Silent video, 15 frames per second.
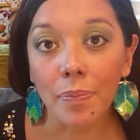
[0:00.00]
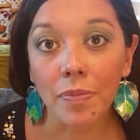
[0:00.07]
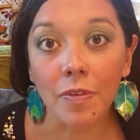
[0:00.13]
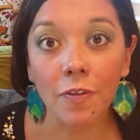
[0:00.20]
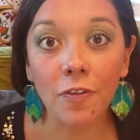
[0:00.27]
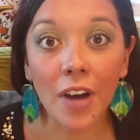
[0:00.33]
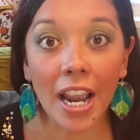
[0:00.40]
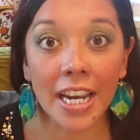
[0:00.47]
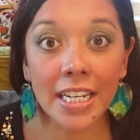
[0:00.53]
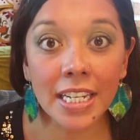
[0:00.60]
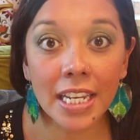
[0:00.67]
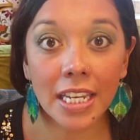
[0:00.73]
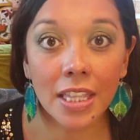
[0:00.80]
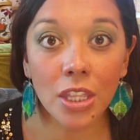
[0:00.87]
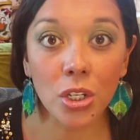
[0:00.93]

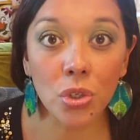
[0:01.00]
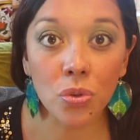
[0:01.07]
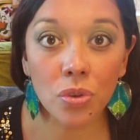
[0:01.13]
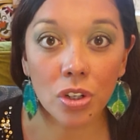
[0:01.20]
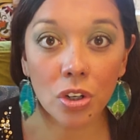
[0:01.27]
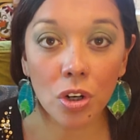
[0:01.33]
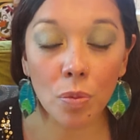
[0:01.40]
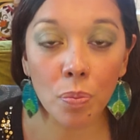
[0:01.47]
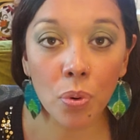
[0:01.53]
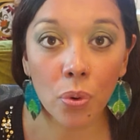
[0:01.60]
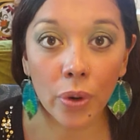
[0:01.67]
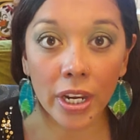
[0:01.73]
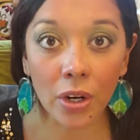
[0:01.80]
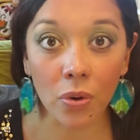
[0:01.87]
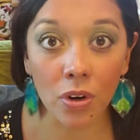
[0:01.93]
finding the trigger
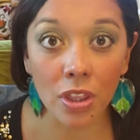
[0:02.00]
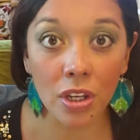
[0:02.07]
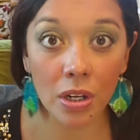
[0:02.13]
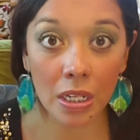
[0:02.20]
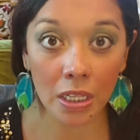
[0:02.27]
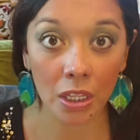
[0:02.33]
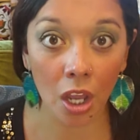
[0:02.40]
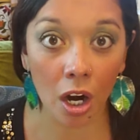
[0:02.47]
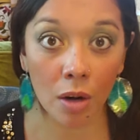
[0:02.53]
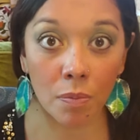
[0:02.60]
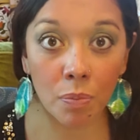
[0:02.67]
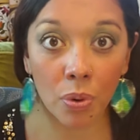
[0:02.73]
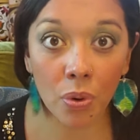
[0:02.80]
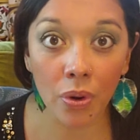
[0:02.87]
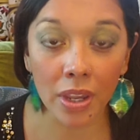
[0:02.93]
point or the
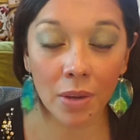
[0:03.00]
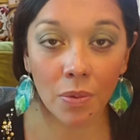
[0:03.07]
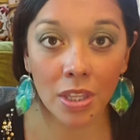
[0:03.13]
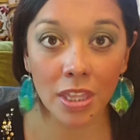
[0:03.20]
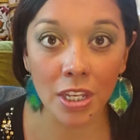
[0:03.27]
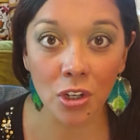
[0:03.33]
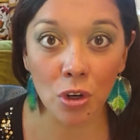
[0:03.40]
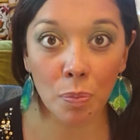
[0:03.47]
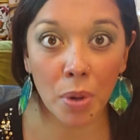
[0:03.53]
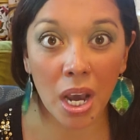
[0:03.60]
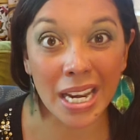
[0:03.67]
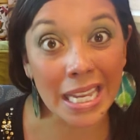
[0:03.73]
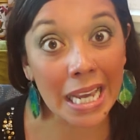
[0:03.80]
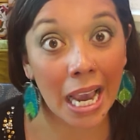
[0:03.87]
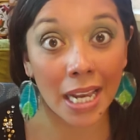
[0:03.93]
alarm point within your
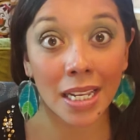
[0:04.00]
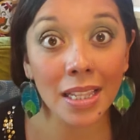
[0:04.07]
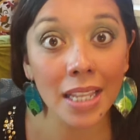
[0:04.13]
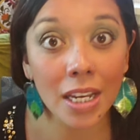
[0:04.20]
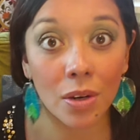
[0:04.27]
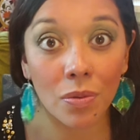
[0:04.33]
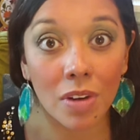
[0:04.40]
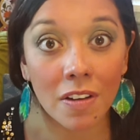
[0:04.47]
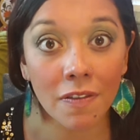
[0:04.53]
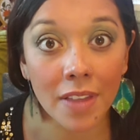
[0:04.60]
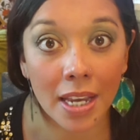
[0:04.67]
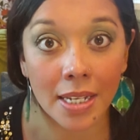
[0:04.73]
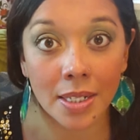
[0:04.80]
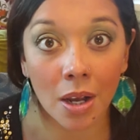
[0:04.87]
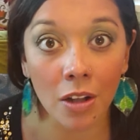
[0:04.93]
body, kind of like
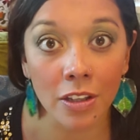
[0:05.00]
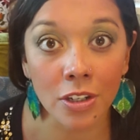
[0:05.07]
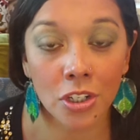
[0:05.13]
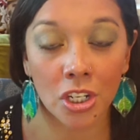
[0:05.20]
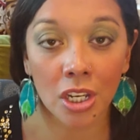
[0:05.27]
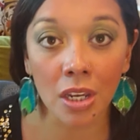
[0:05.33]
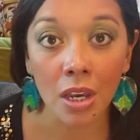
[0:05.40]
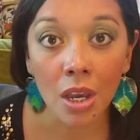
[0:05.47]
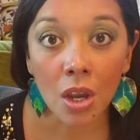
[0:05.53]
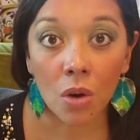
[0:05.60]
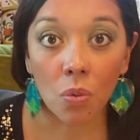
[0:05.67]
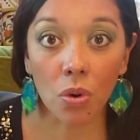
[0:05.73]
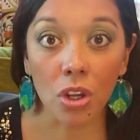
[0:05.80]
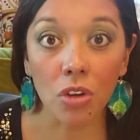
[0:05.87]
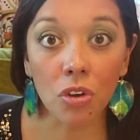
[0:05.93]
reflexology,
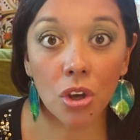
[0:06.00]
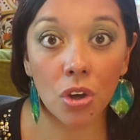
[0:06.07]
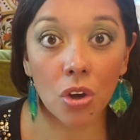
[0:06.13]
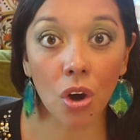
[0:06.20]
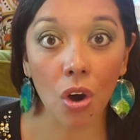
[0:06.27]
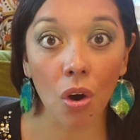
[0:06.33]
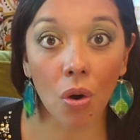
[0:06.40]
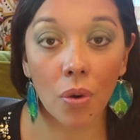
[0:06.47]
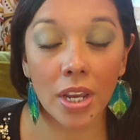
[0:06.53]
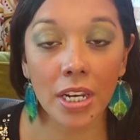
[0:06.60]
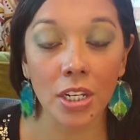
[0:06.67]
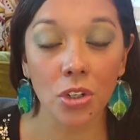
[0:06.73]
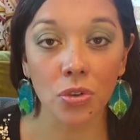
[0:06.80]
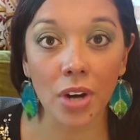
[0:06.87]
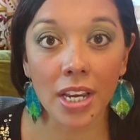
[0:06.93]
where you can go and
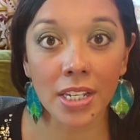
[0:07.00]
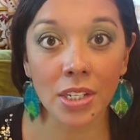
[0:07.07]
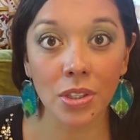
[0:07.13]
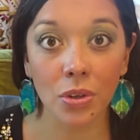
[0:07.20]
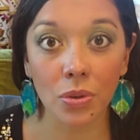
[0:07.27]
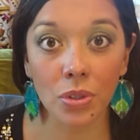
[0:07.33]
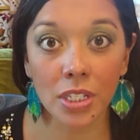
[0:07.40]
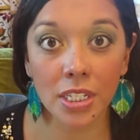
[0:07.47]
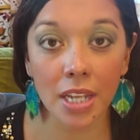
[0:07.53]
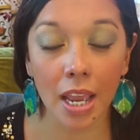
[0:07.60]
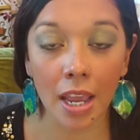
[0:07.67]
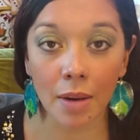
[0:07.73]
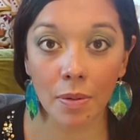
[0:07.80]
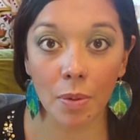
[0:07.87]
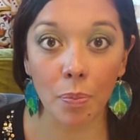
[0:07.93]
address those
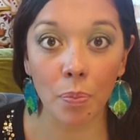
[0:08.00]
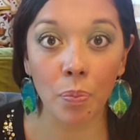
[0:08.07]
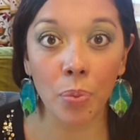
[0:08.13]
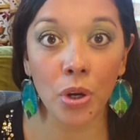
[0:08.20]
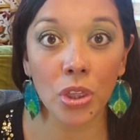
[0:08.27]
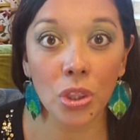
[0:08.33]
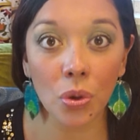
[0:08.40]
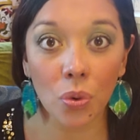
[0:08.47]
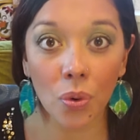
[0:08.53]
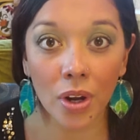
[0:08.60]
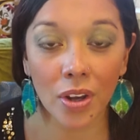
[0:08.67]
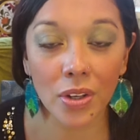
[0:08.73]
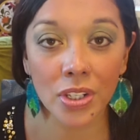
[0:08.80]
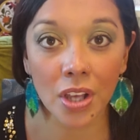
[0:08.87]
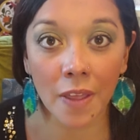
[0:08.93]
and put the
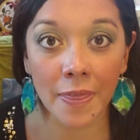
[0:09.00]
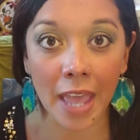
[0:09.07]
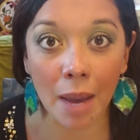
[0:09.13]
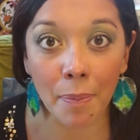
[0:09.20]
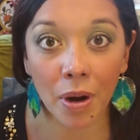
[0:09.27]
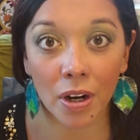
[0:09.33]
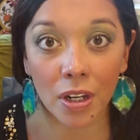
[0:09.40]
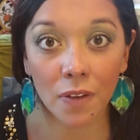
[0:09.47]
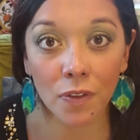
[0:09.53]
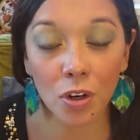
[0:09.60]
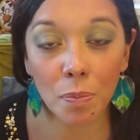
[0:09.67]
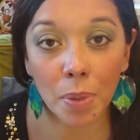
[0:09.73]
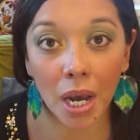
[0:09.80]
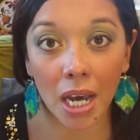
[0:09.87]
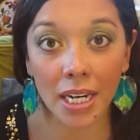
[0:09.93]
oils on that part of
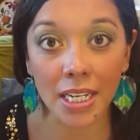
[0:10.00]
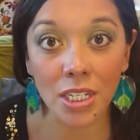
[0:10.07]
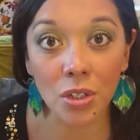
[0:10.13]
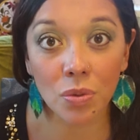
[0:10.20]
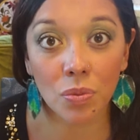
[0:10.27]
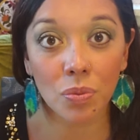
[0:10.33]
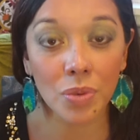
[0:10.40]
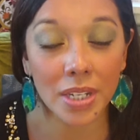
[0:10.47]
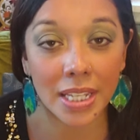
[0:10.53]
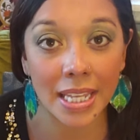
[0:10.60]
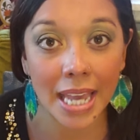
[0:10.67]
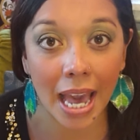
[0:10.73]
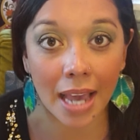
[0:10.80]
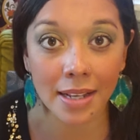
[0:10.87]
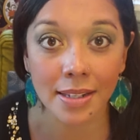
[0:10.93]
your body to
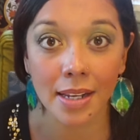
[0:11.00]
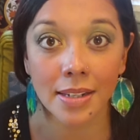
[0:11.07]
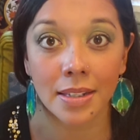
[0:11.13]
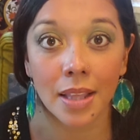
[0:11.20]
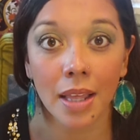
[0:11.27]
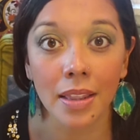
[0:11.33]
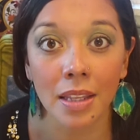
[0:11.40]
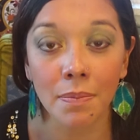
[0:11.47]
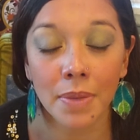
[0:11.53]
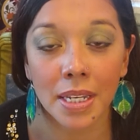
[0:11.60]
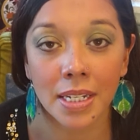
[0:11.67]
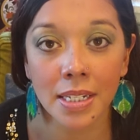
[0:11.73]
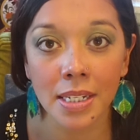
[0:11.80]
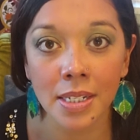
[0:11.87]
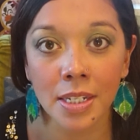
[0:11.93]
really access that
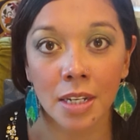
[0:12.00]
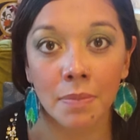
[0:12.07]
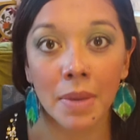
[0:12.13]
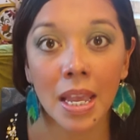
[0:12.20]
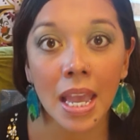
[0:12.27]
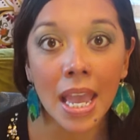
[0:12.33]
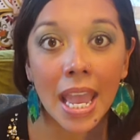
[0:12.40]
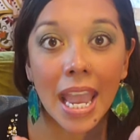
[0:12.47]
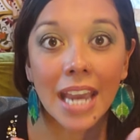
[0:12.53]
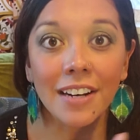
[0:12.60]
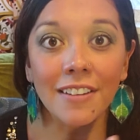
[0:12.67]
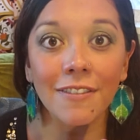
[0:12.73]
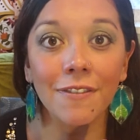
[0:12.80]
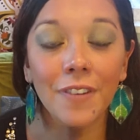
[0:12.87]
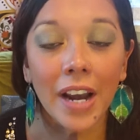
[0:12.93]
limbic system,
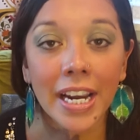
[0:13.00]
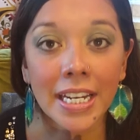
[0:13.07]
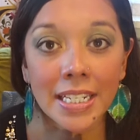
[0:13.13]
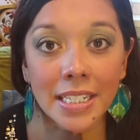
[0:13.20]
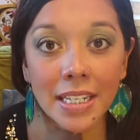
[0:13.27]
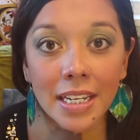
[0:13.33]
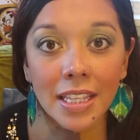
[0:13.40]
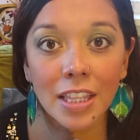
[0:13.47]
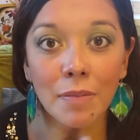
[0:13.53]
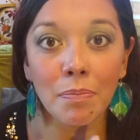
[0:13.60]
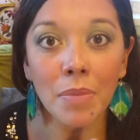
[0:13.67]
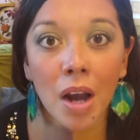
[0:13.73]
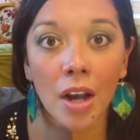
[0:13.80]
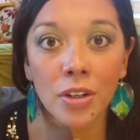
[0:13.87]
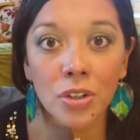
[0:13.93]
and finding the
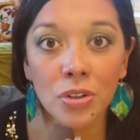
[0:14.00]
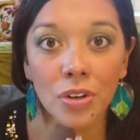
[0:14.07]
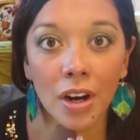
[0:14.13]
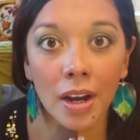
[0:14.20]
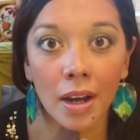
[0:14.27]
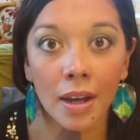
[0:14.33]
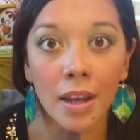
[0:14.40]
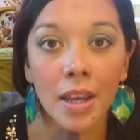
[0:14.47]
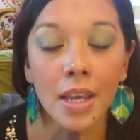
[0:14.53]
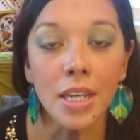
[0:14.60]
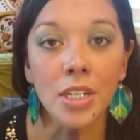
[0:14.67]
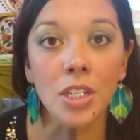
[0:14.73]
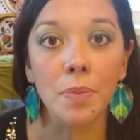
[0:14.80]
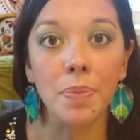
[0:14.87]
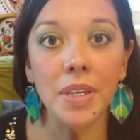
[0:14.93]
mantra
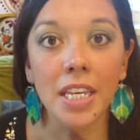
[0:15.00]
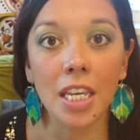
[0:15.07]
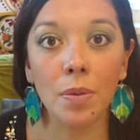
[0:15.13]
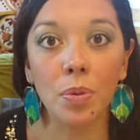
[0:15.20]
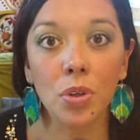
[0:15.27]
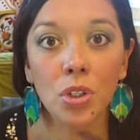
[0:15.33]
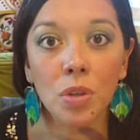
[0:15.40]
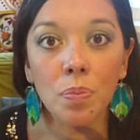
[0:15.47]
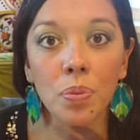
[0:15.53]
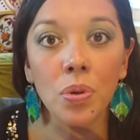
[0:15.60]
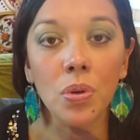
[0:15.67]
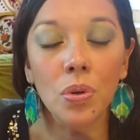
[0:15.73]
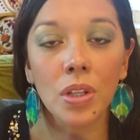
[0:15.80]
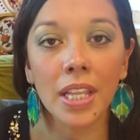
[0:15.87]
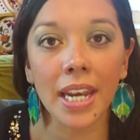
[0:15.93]
to be able to
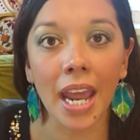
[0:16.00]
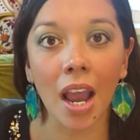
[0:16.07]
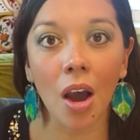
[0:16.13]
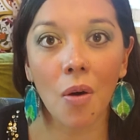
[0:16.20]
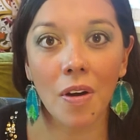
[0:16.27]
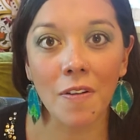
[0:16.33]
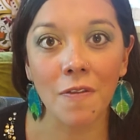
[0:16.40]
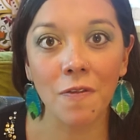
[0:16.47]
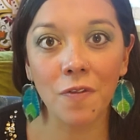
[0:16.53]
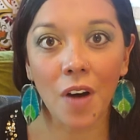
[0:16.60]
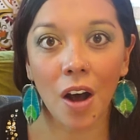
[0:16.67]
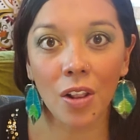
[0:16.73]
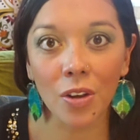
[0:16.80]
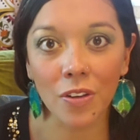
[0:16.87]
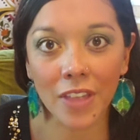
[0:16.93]
pull it out and
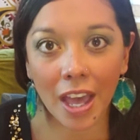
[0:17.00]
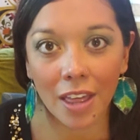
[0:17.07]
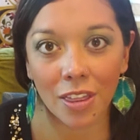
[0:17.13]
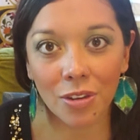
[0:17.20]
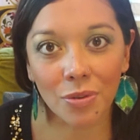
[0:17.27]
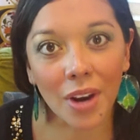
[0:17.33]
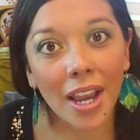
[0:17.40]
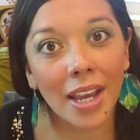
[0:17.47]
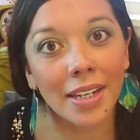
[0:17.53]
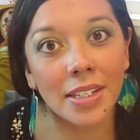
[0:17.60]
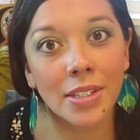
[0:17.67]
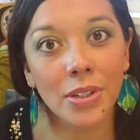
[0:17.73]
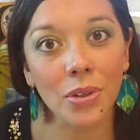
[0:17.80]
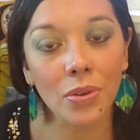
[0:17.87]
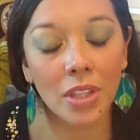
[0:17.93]
follow that thread
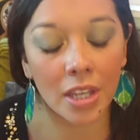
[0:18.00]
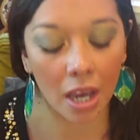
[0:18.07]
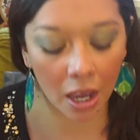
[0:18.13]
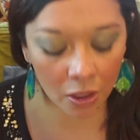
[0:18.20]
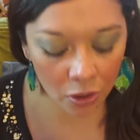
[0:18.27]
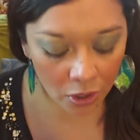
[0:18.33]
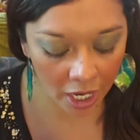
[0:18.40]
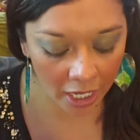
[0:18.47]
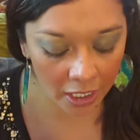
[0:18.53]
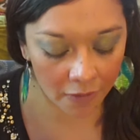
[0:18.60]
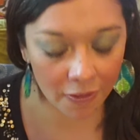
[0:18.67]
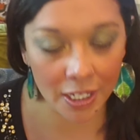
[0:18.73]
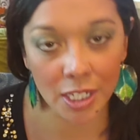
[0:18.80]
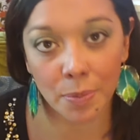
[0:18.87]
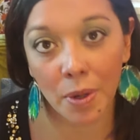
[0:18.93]
to the other end
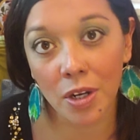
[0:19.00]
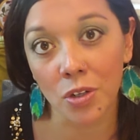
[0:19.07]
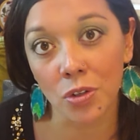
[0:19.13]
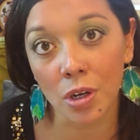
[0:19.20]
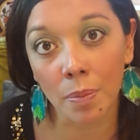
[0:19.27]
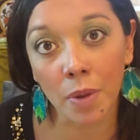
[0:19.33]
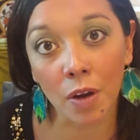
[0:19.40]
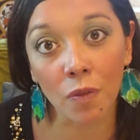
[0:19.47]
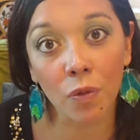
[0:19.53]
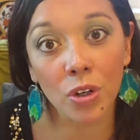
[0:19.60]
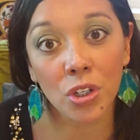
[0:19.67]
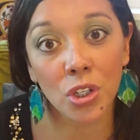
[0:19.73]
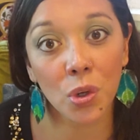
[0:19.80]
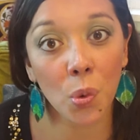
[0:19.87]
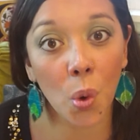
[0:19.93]
of the spectrum of
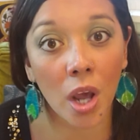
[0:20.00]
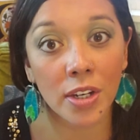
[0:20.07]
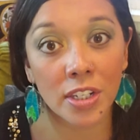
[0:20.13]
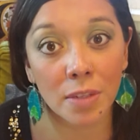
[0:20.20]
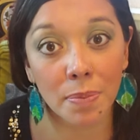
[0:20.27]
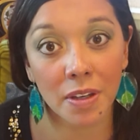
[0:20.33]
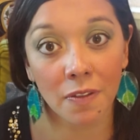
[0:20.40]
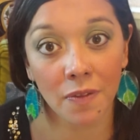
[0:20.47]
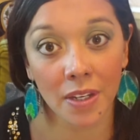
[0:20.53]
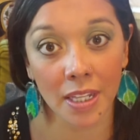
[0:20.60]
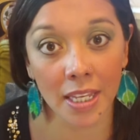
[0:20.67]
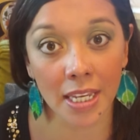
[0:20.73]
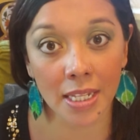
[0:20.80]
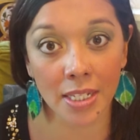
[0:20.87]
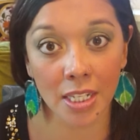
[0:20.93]
what you want to be
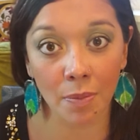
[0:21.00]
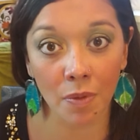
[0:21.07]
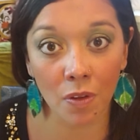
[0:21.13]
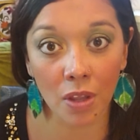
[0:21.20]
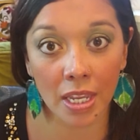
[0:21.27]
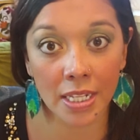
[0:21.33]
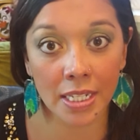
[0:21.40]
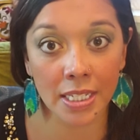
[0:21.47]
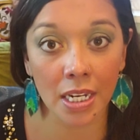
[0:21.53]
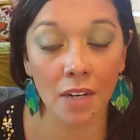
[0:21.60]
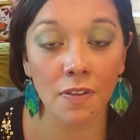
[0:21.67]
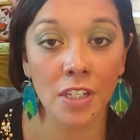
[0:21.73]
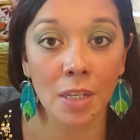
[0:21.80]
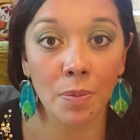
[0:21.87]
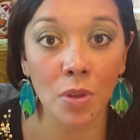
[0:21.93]
feeling instead
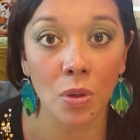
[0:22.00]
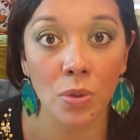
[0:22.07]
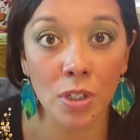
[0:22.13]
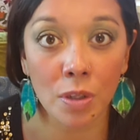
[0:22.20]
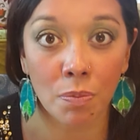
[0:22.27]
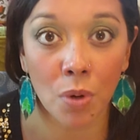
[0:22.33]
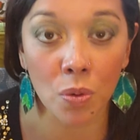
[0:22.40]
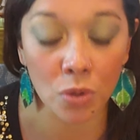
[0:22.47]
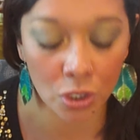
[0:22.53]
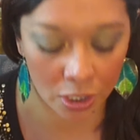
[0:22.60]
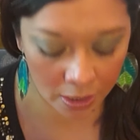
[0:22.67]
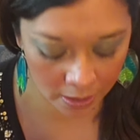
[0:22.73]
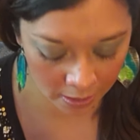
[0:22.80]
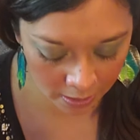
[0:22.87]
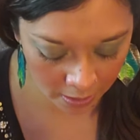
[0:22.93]
of some of those
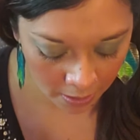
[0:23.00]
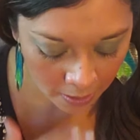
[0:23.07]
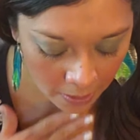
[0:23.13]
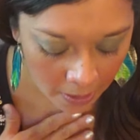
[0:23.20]
emotions.